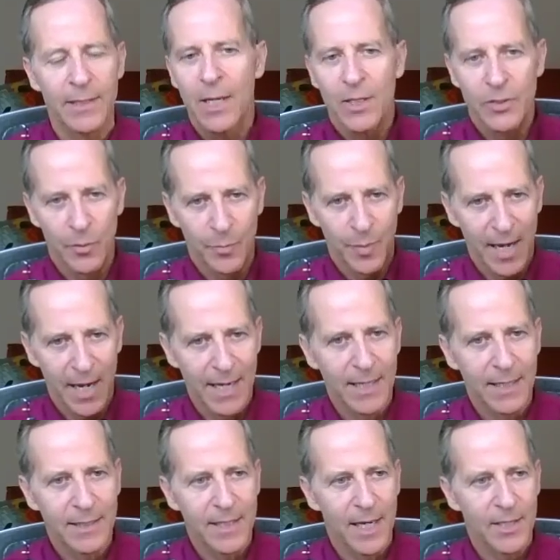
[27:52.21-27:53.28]
So paying
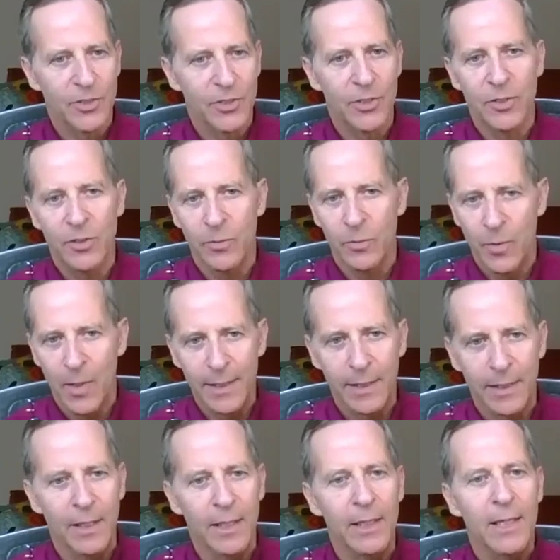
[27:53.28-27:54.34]
attention to what
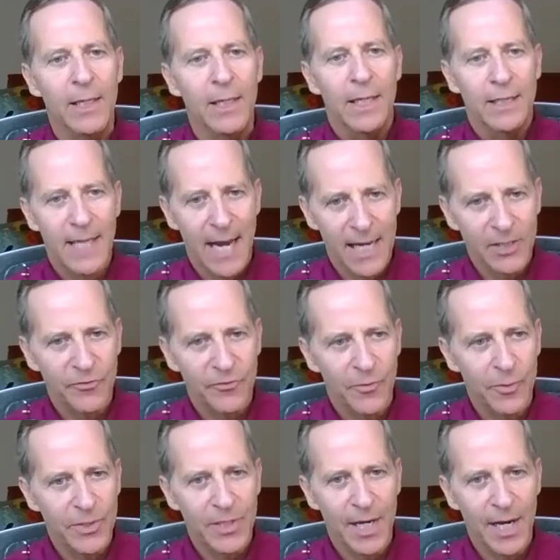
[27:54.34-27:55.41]
the task
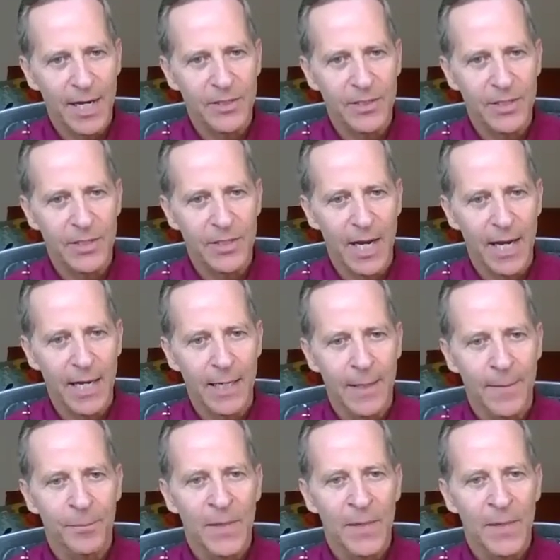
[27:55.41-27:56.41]
force has to say.